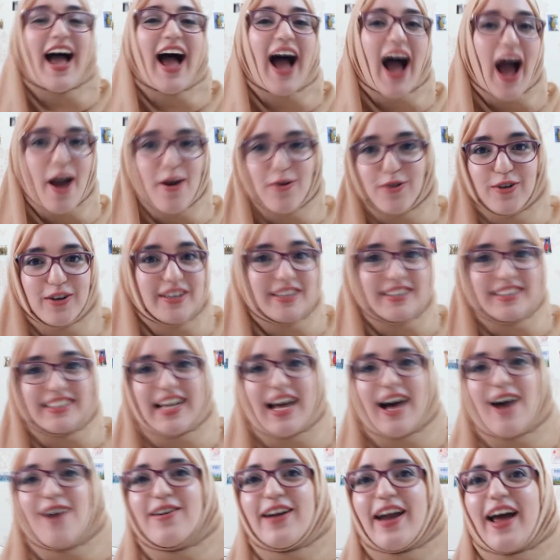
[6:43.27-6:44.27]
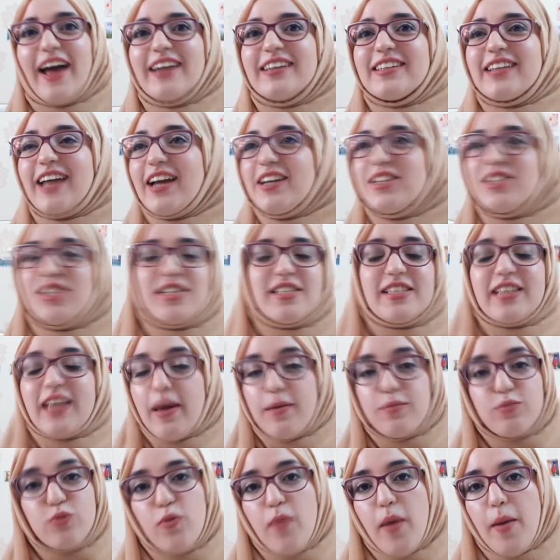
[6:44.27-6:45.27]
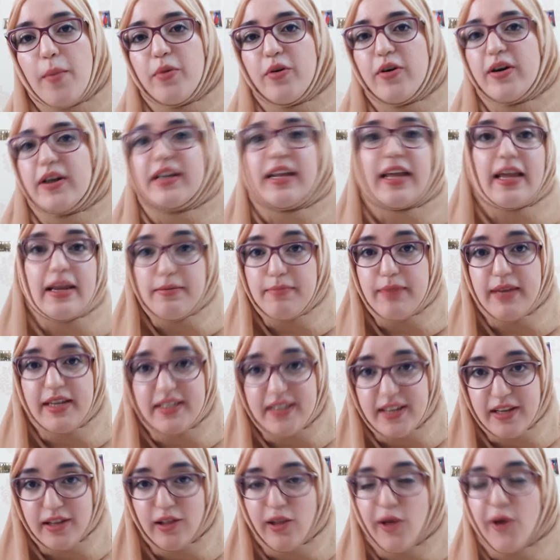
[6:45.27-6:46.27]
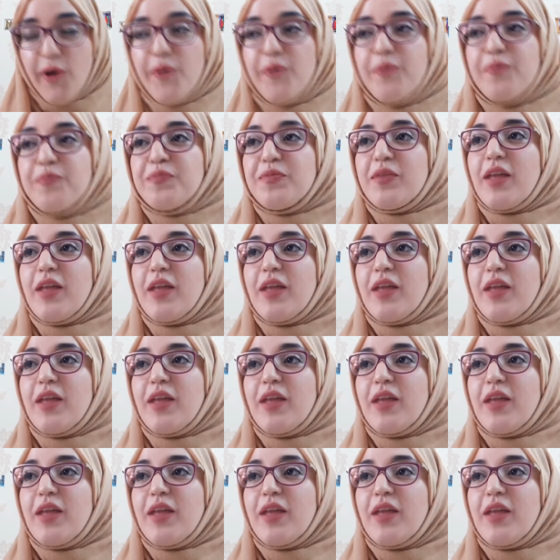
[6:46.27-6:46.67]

I wrote it down and I just kept remembering it means hello.